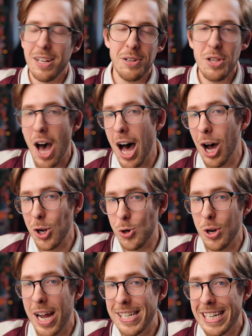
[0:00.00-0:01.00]
not a
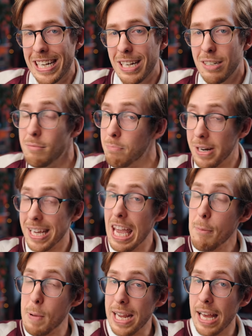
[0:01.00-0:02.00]
good idea. But
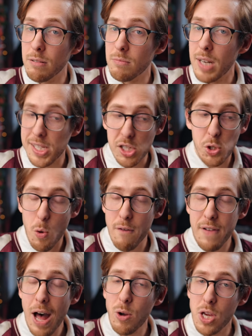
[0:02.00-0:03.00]
keeping it as a store of
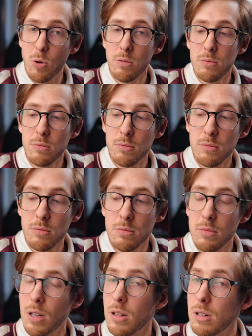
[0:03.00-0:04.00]
value,
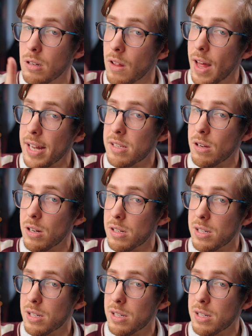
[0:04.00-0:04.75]
well, that's onto